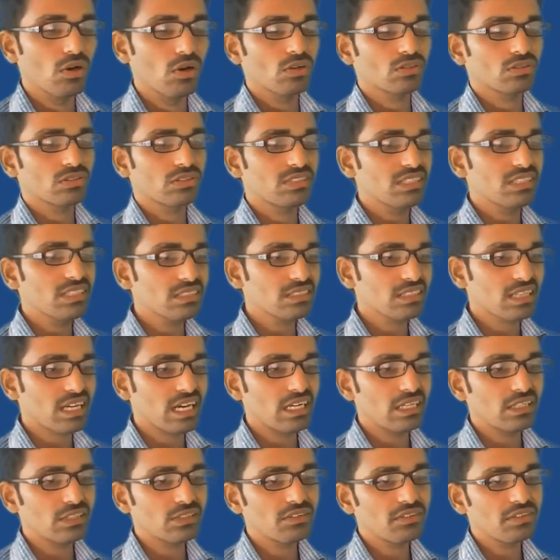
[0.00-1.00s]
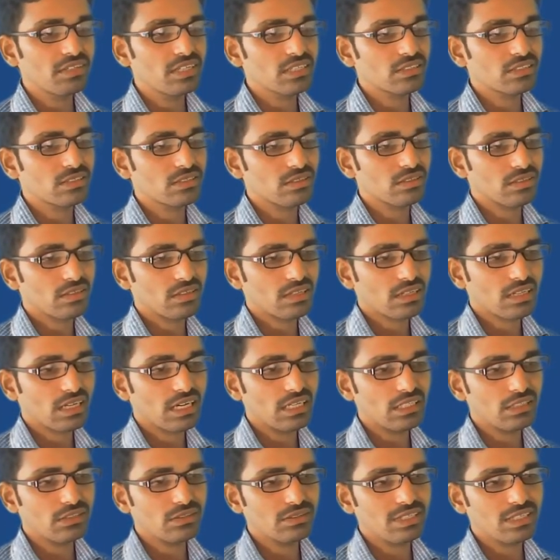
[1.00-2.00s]
So, this continuous
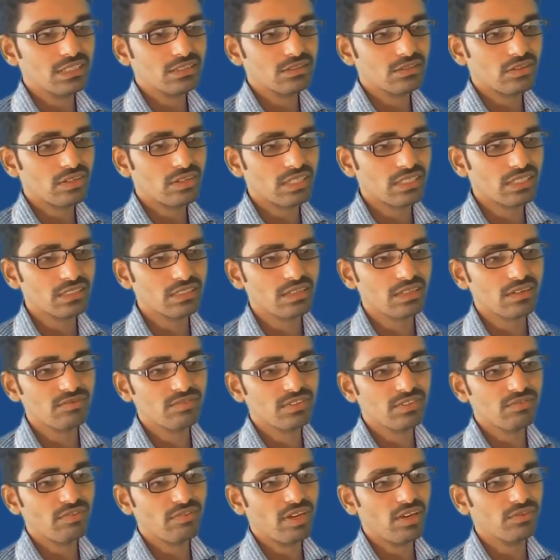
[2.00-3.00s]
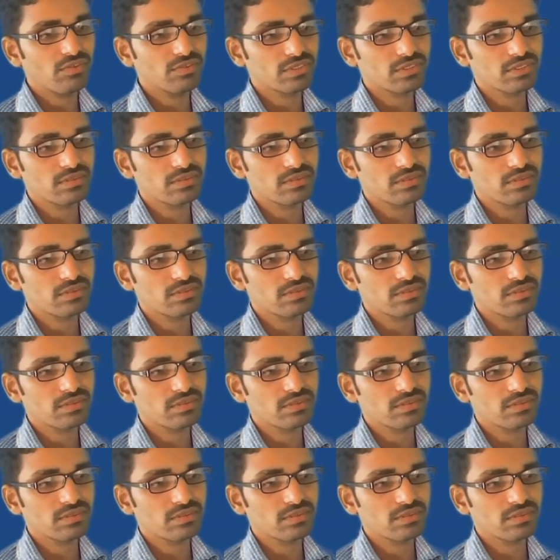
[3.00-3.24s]
rotation of the waves